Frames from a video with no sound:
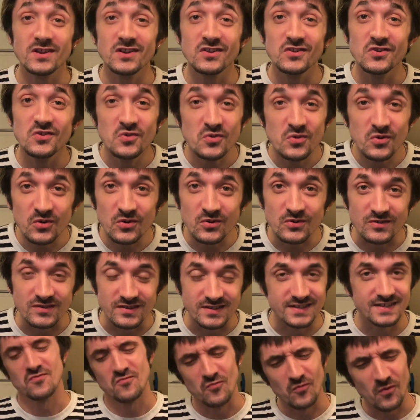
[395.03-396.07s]

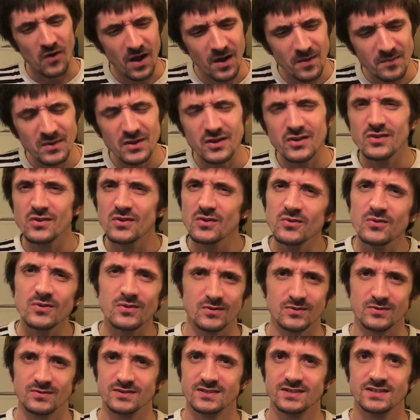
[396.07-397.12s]
noodles. Ramen
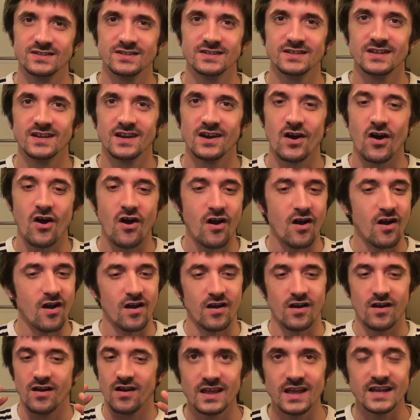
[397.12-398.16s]
noodles
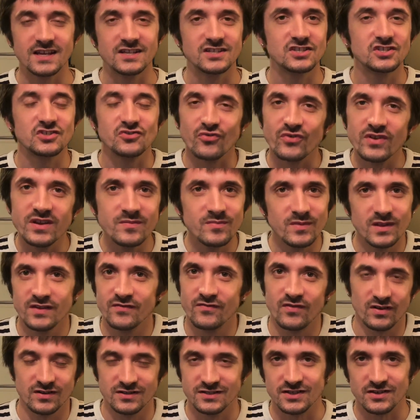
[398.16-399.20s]
are extremely
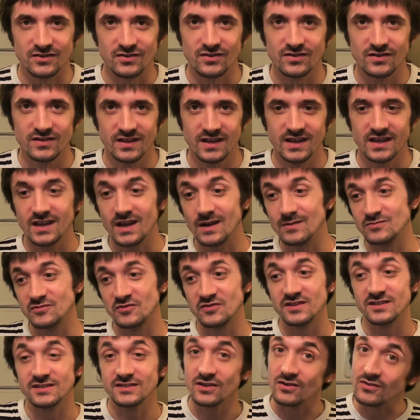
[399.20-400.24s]
versatile. It comes
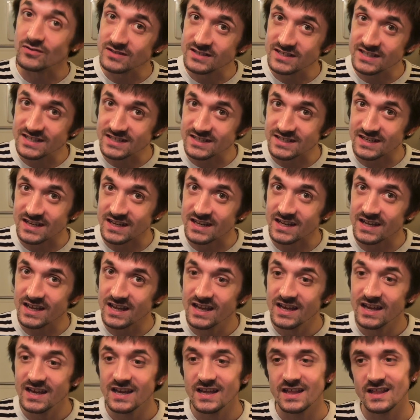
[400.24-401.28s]
with its own seasoning.
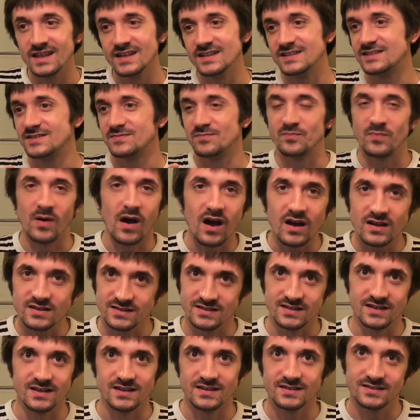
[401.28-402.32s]
It's
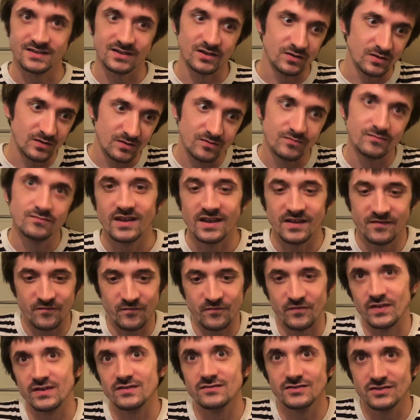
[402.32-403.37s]
pasta, so it
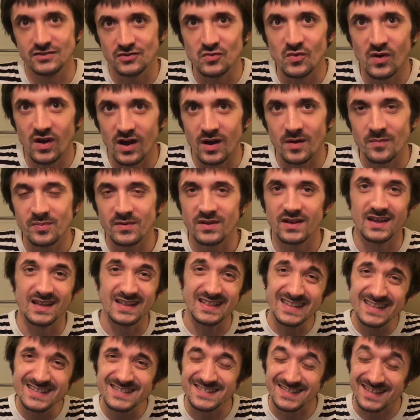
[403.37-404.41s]
fills you up at
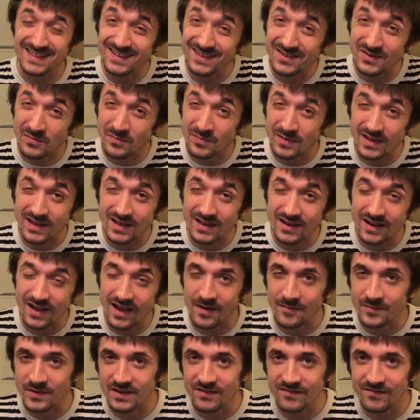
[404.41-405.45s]
least a little bit. I
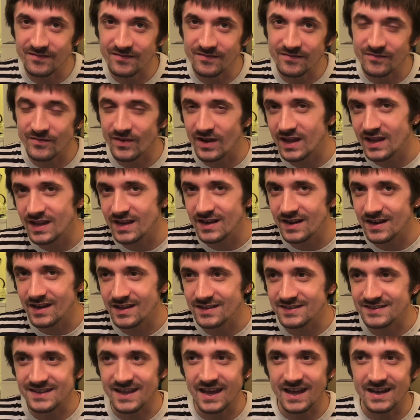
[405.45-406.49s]
mean, right?
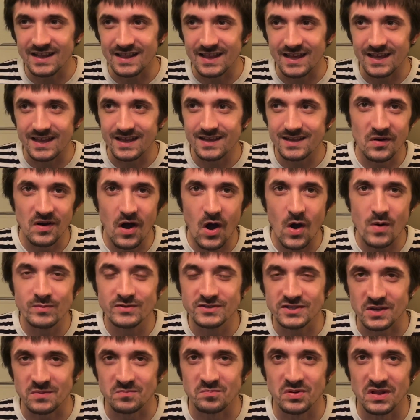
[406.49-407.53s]
It's kind of like
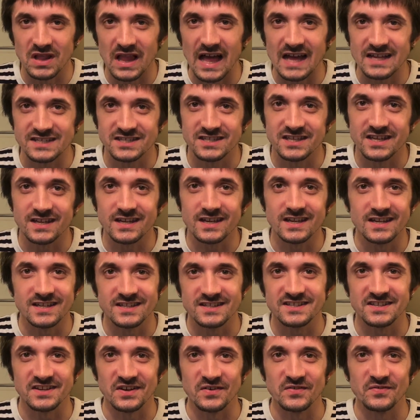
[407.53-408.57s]
almost like plastic in
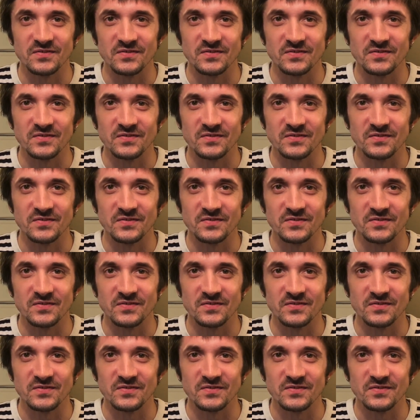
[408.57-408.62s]
itself.